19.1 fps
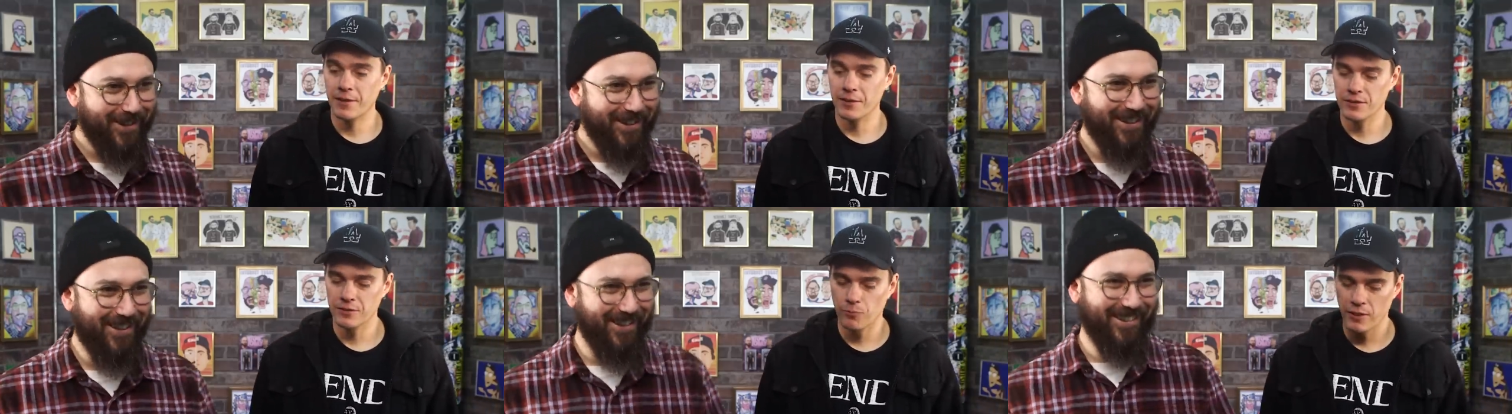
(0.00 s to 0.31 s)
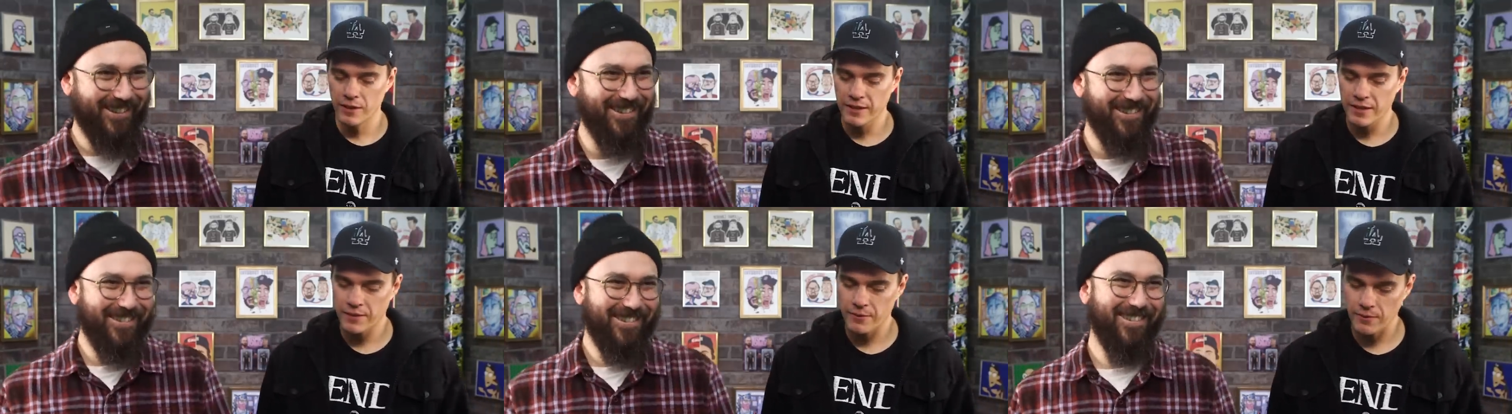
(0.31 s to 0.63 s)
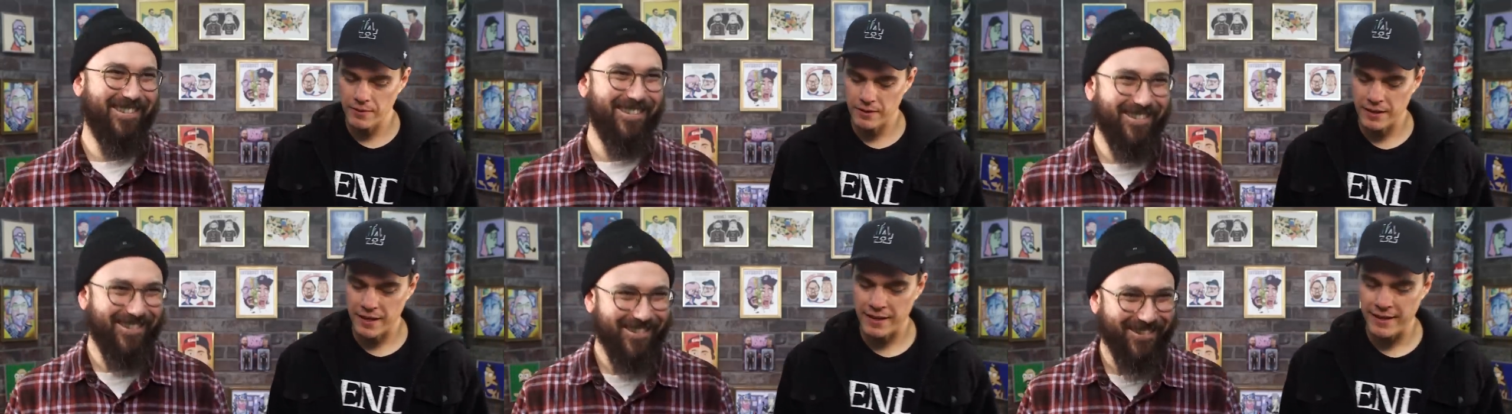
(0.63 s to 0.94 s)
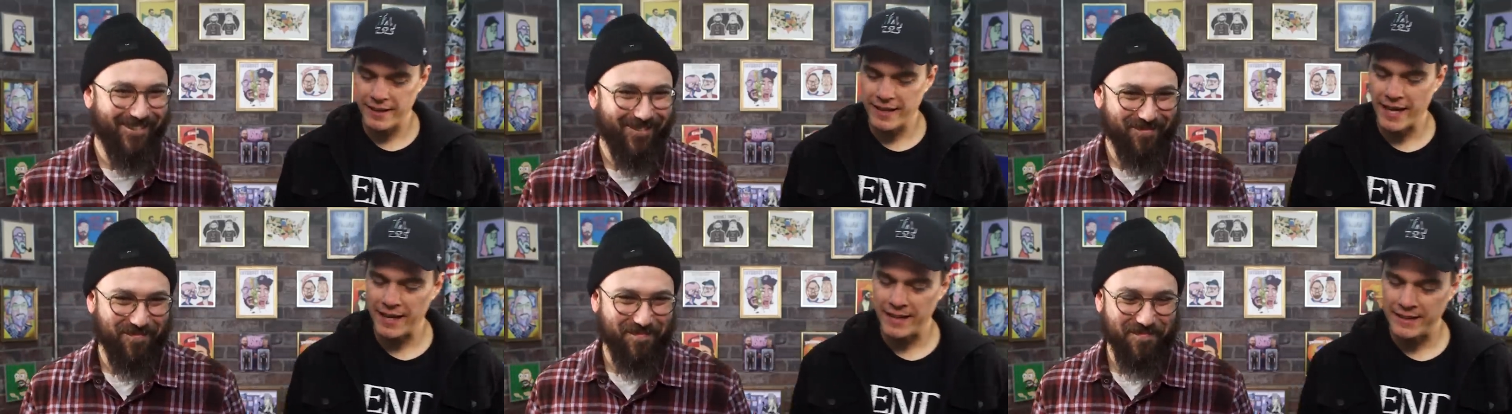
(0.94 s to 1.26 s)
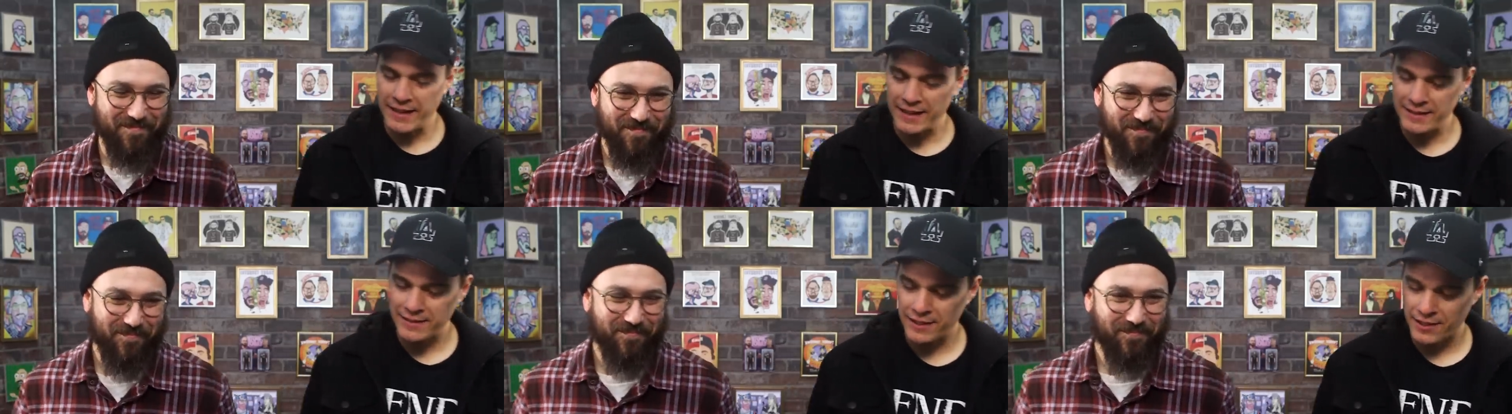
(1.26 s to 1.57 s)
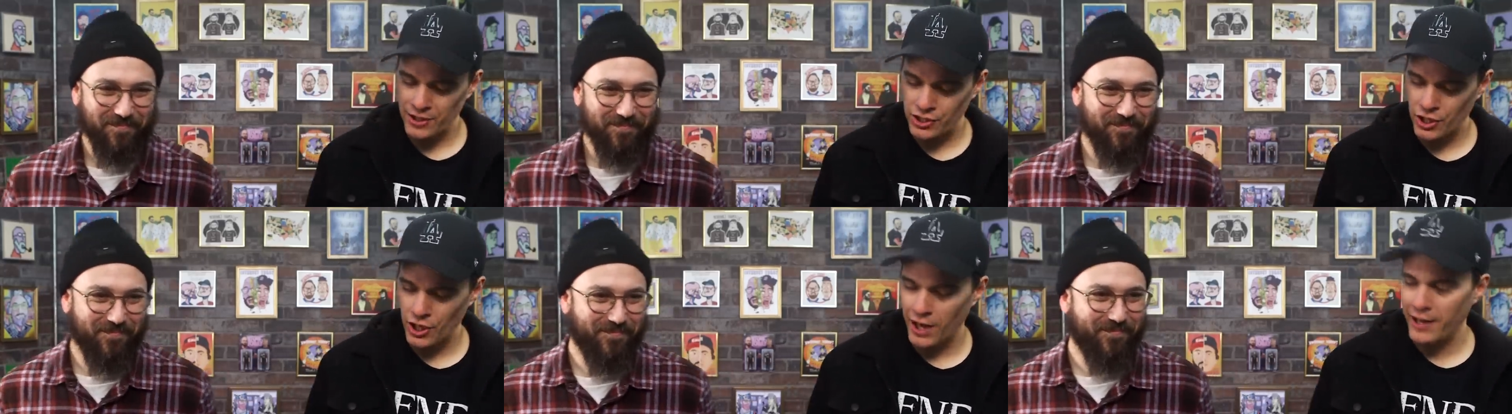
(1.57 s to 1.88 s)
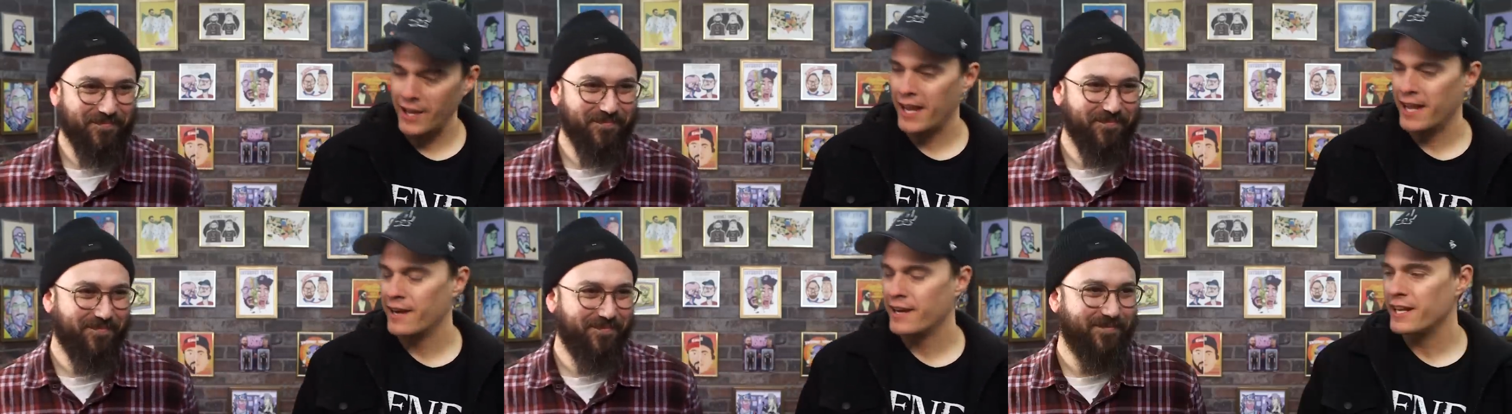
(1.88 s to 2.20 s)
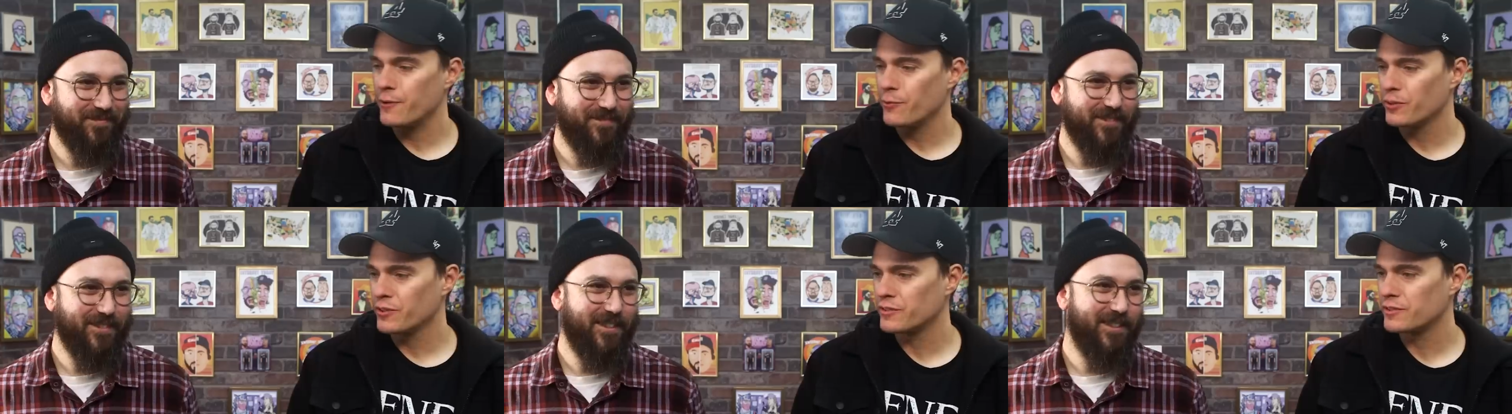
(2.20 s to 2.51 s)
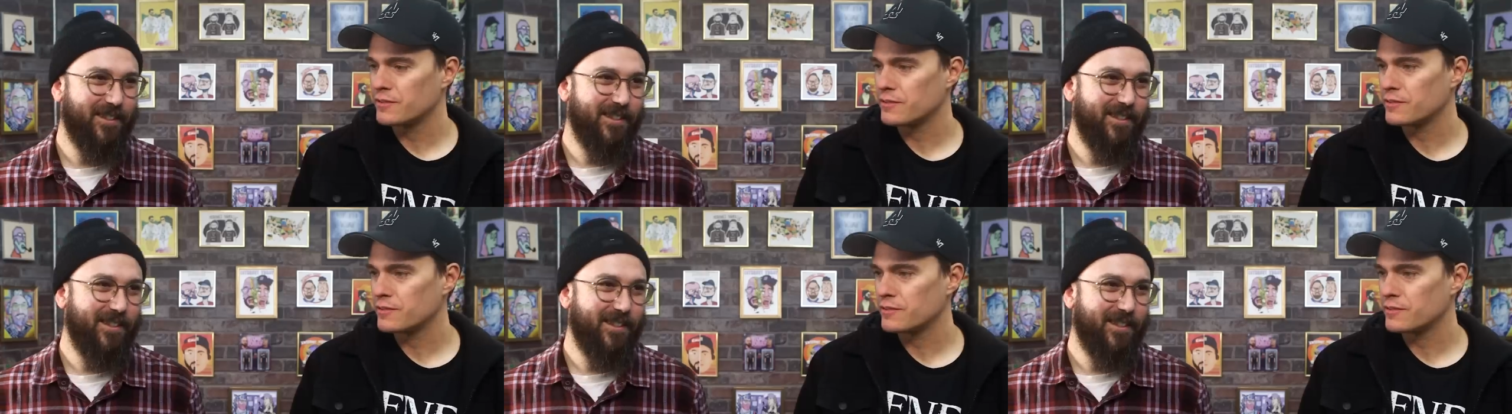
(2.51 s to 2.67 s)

Speaker 1: there was one that indicated that uh, Sean Hannity was